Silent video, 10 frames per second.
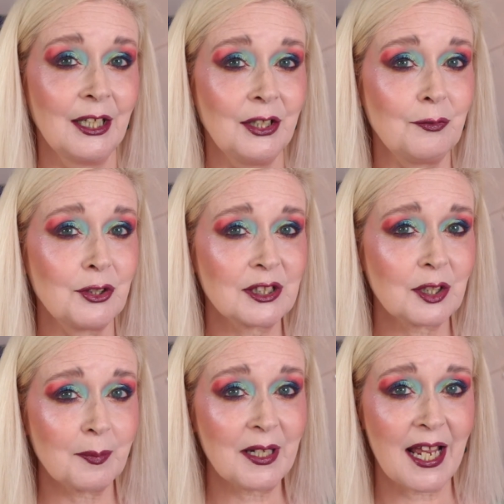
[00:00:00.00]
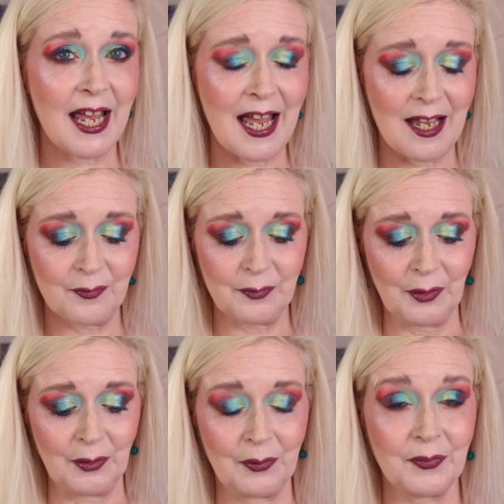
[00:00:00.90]
You've just got to be
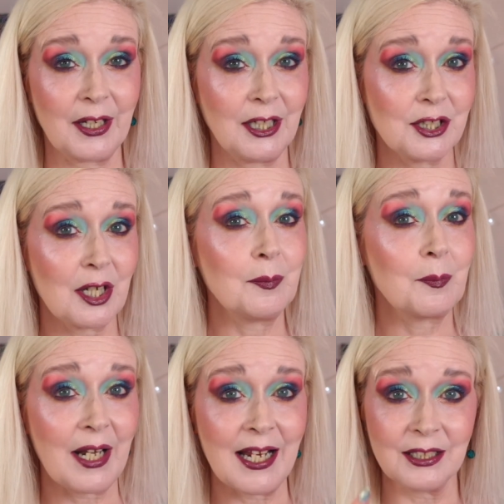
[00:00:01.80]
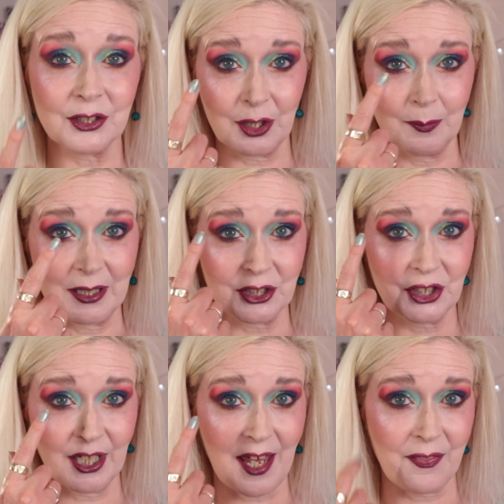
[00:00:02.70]
careful that you don't blend too much
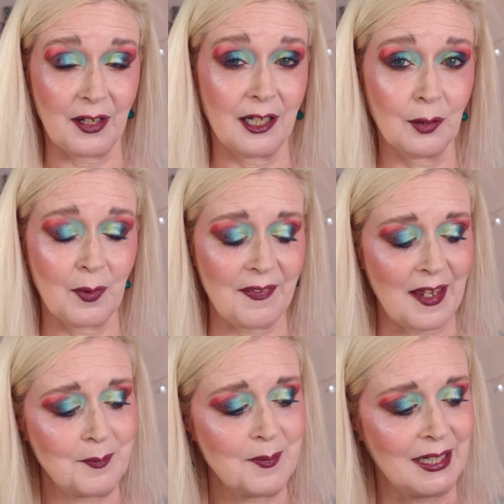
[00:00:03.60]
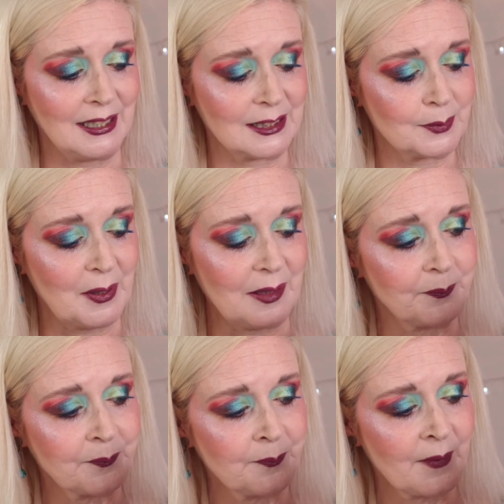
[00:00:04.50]
together where they meet, but
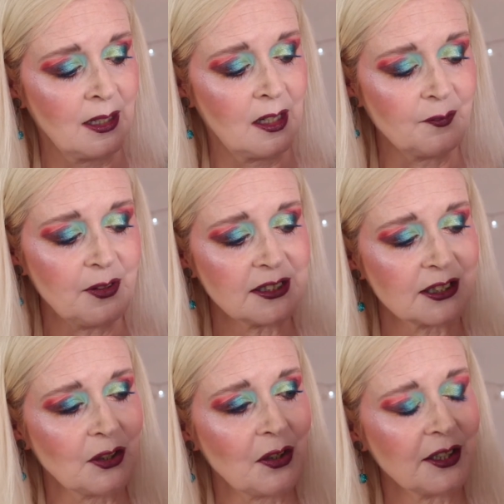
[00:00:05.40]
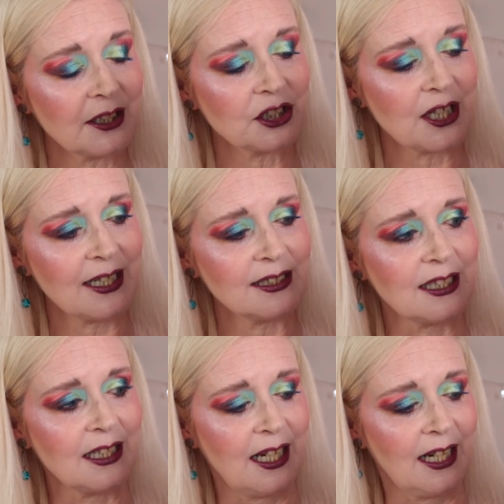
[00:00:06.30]
I've used a lot of the shades
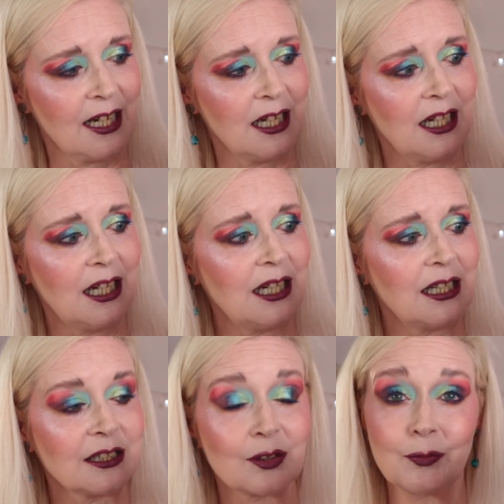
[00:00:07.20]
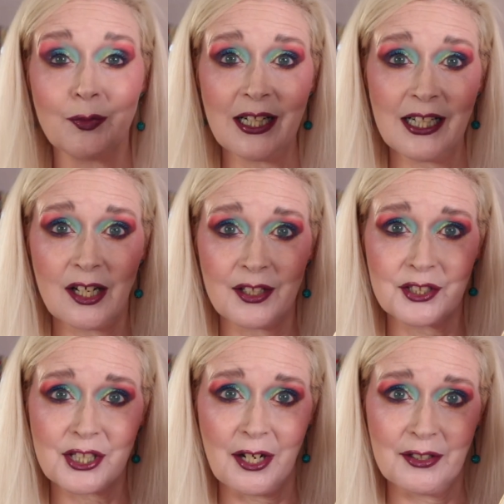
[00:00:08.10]
in here and really like the
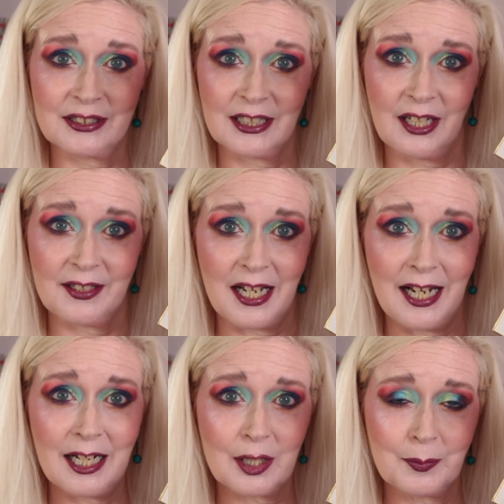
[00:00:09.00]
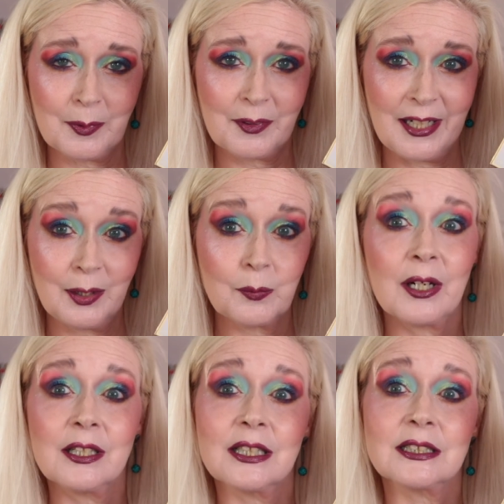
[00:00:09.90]
tones. I like that aquamarine
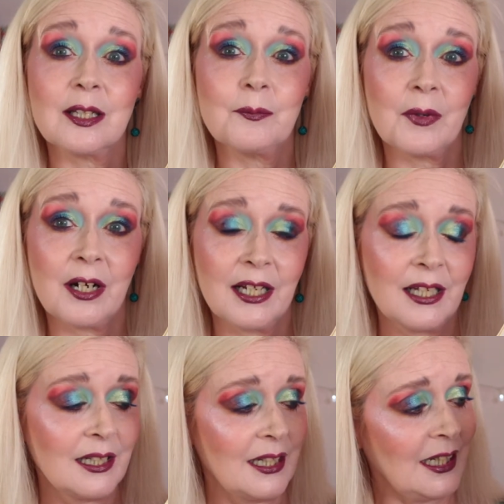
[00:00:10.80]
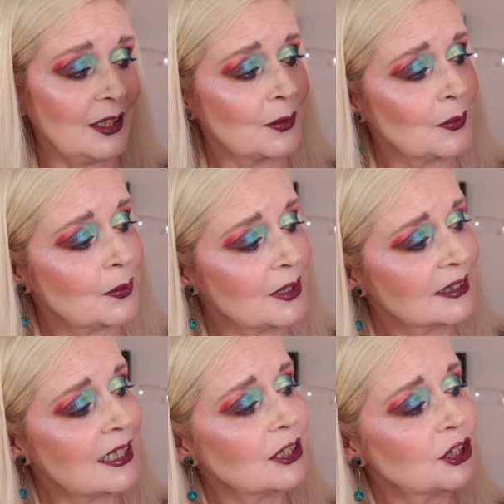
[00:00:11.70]
one that's in my inner corners.
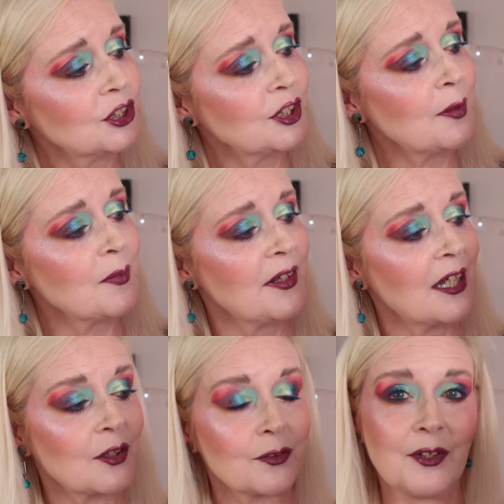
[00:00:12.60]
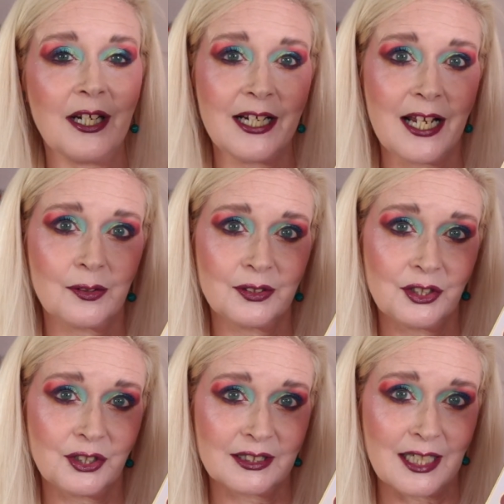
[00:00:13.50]
That shimmer, that green else, is
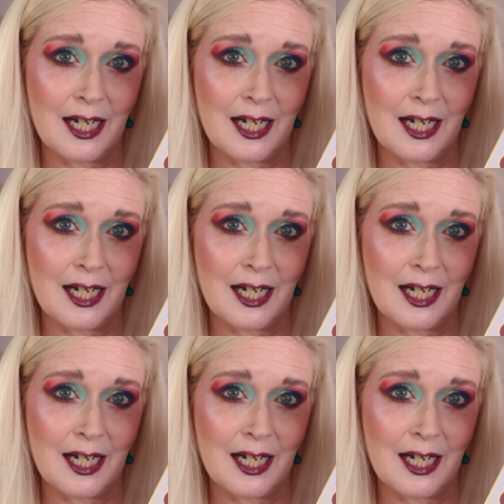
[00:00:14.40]
just